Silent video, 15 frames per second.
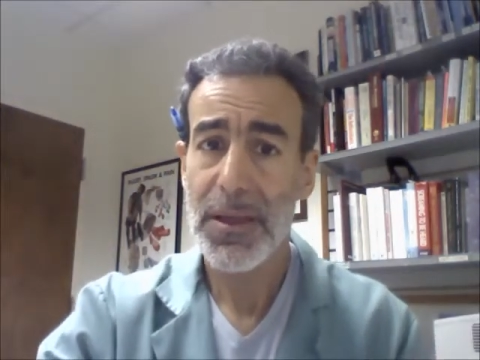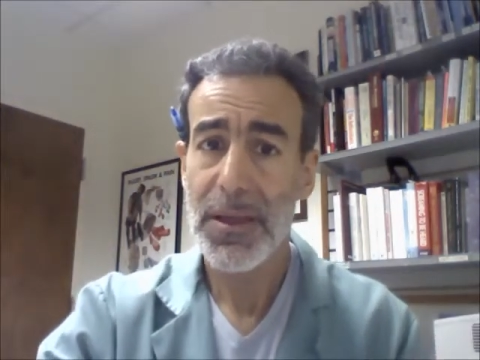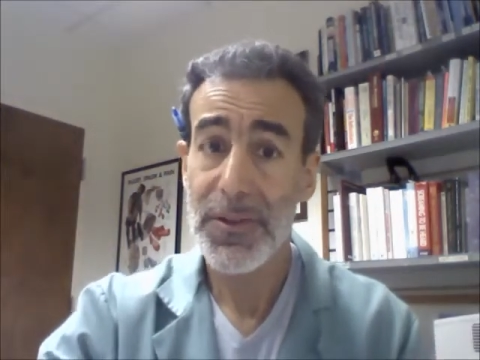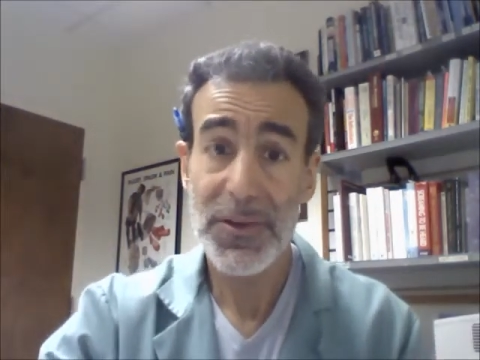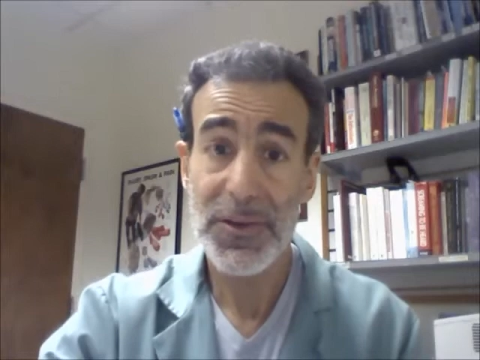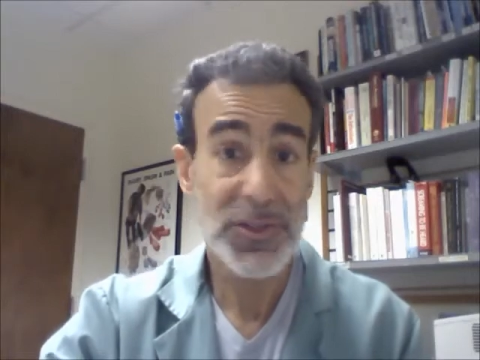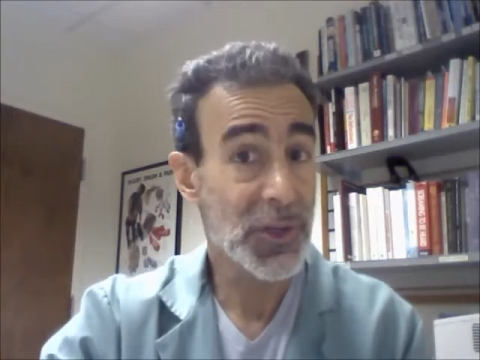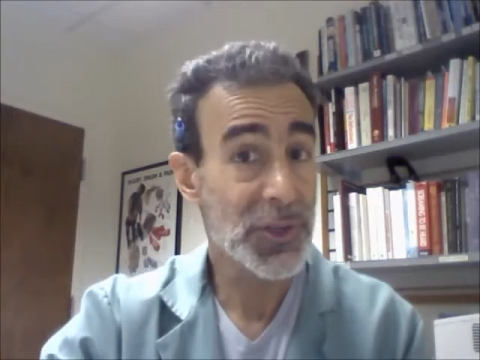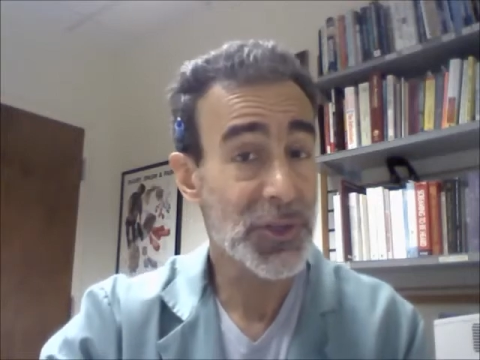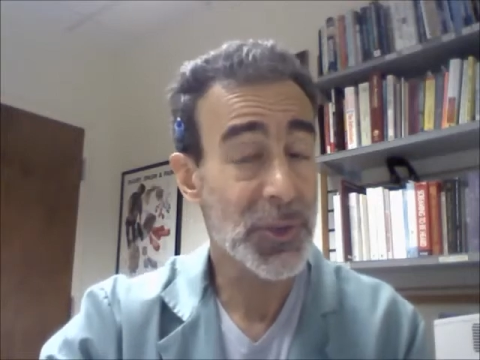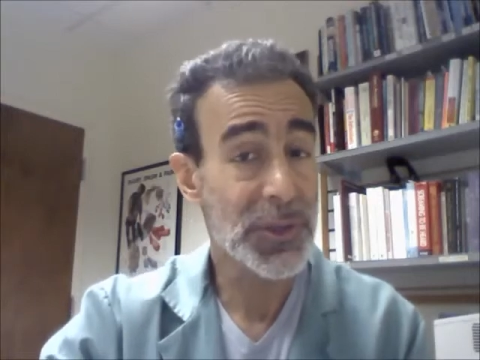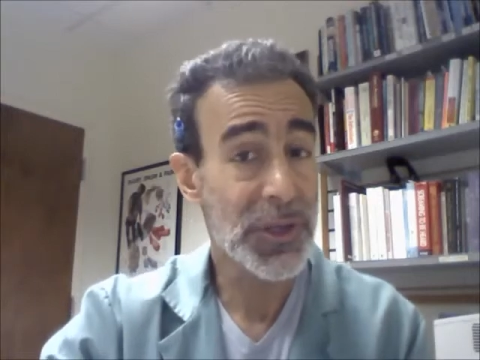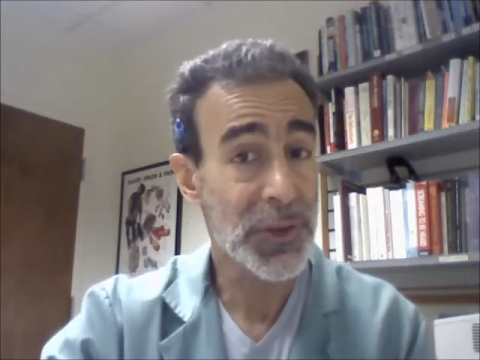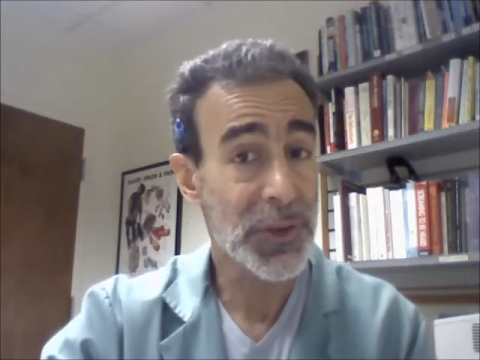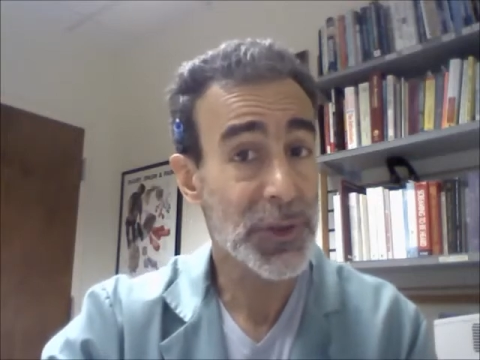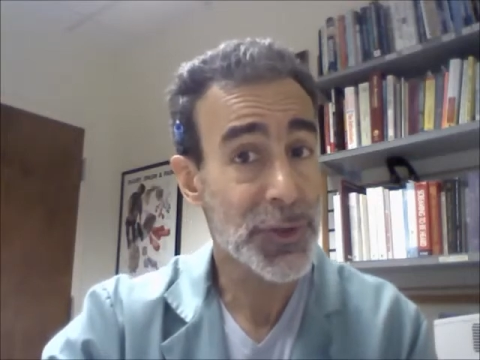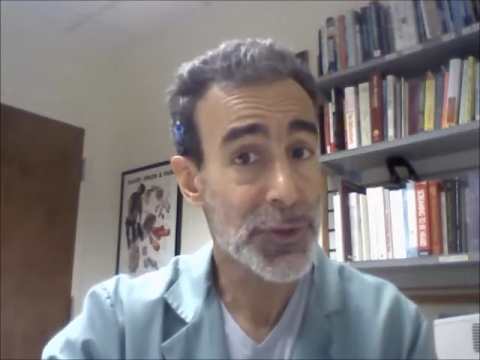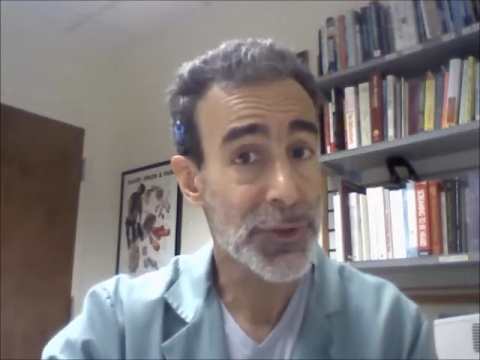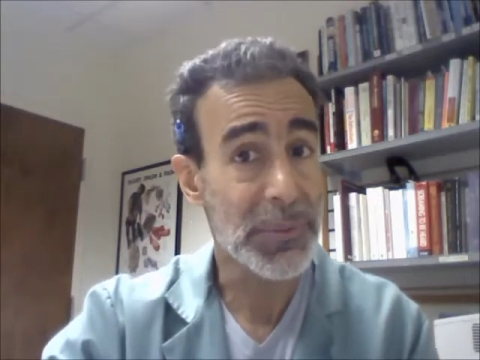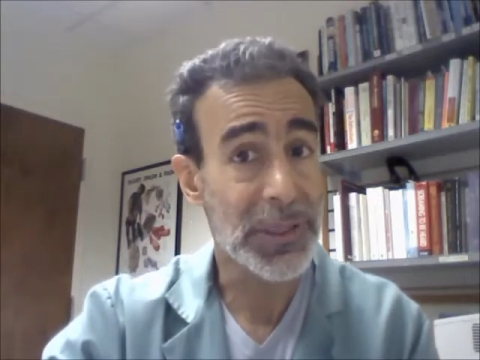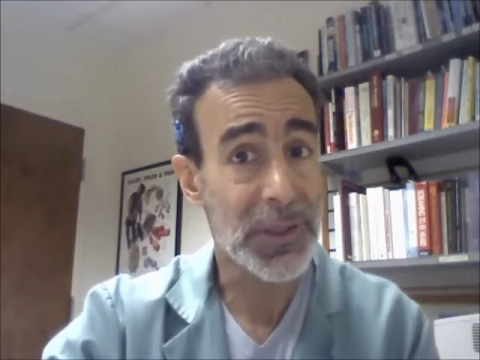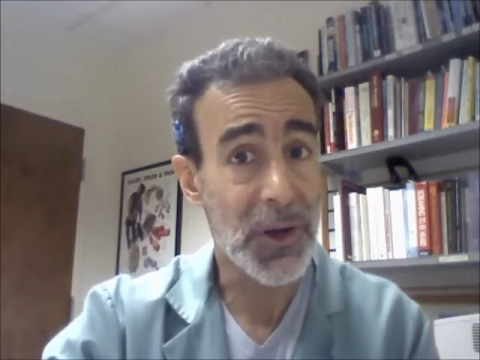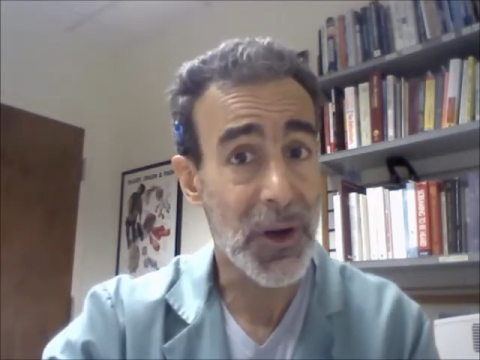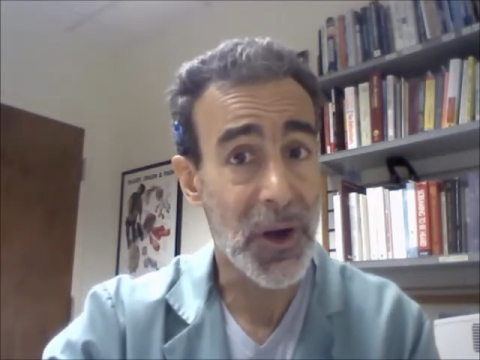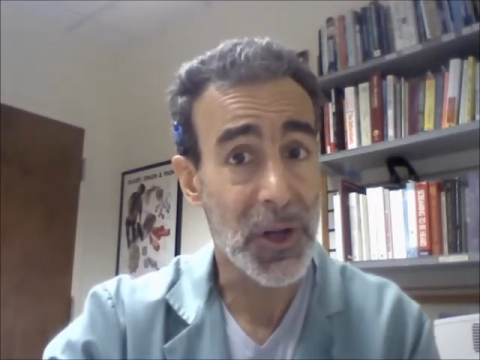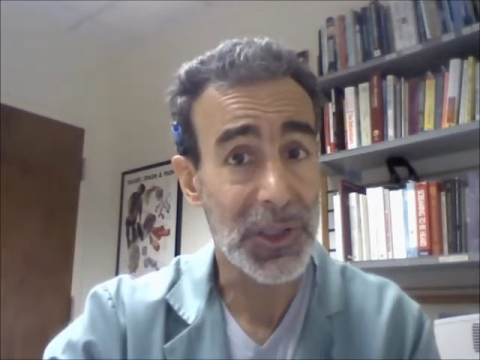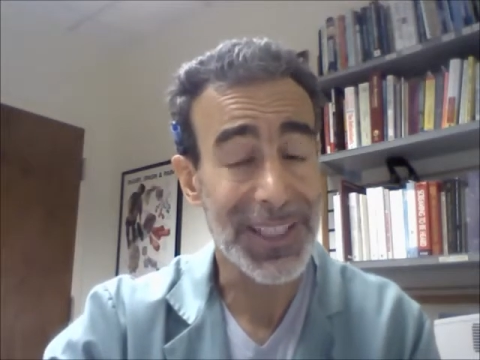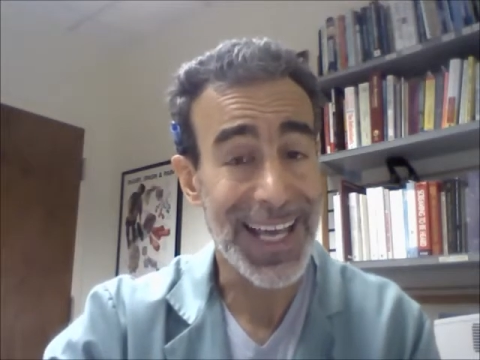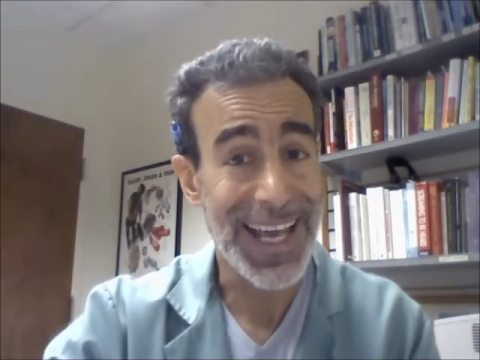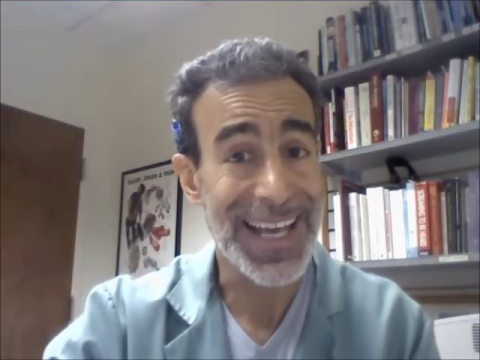There's also another treatment
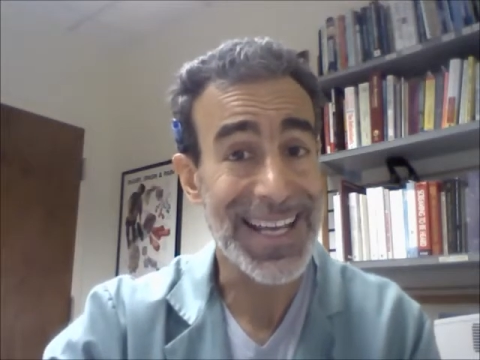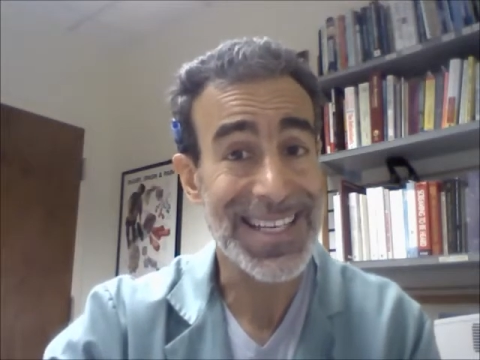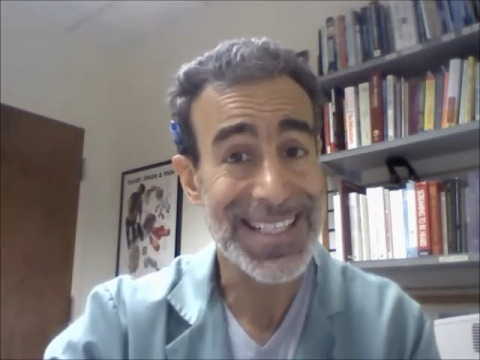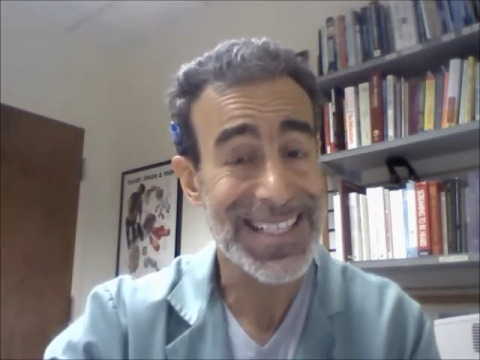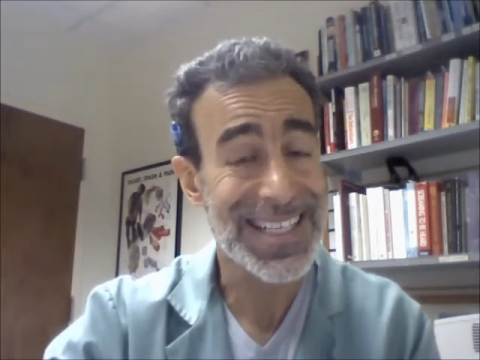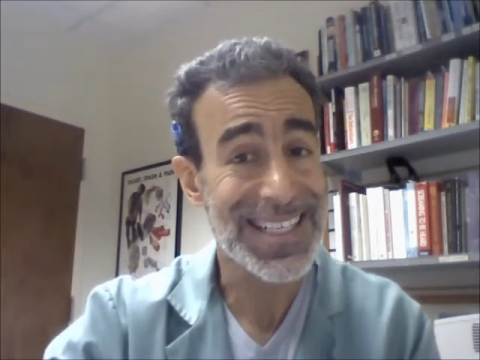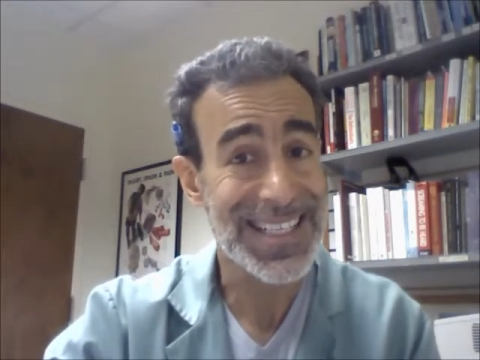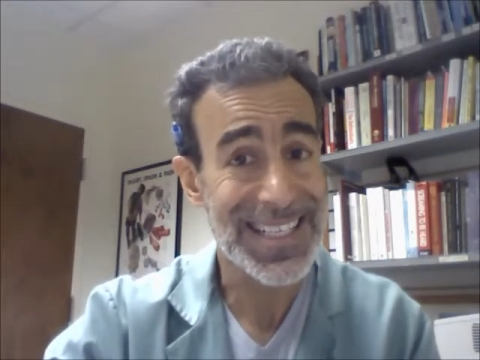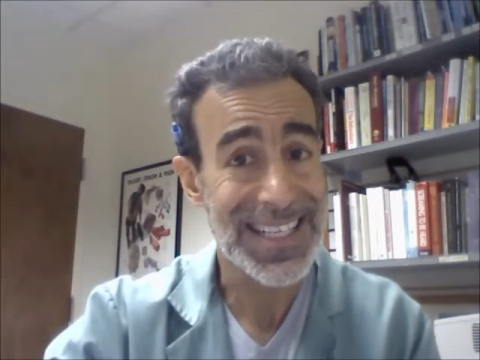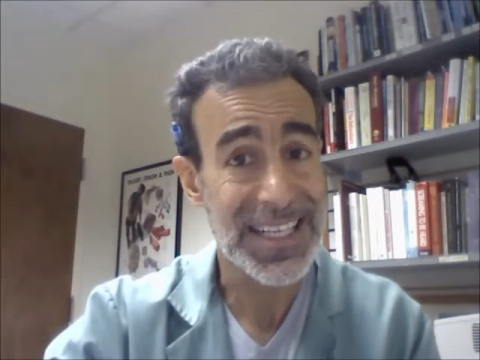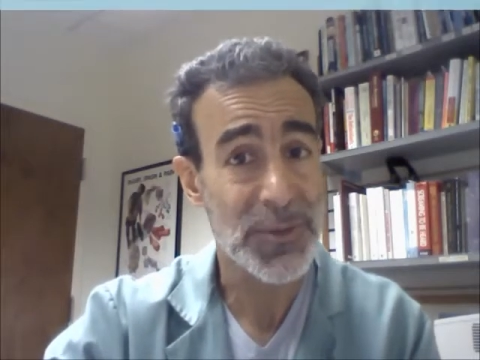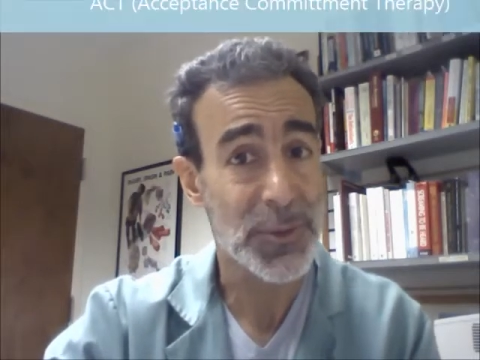called ACT,